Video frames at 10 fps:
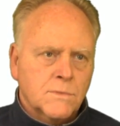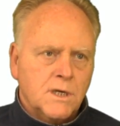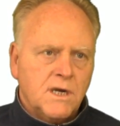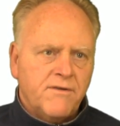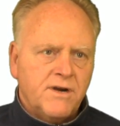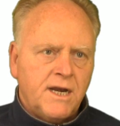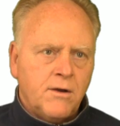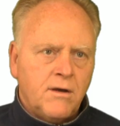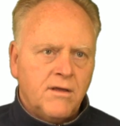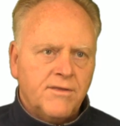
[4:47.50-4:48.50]
governing
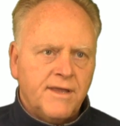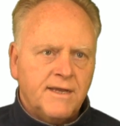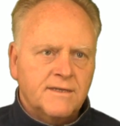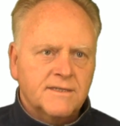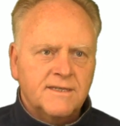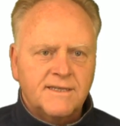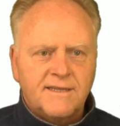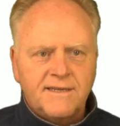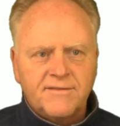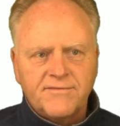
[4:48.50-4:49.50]
all things into
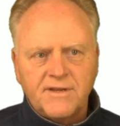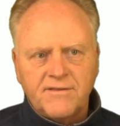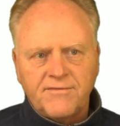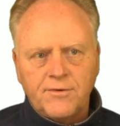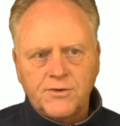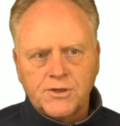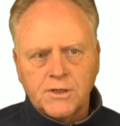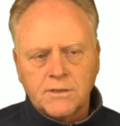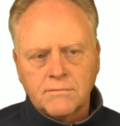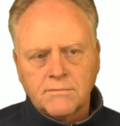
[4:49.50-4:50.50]
the infinite
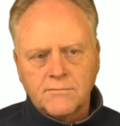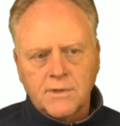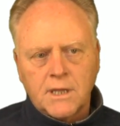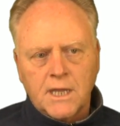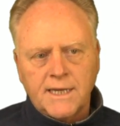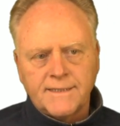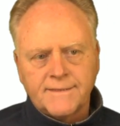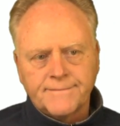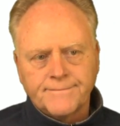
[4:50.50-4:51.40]
future with light?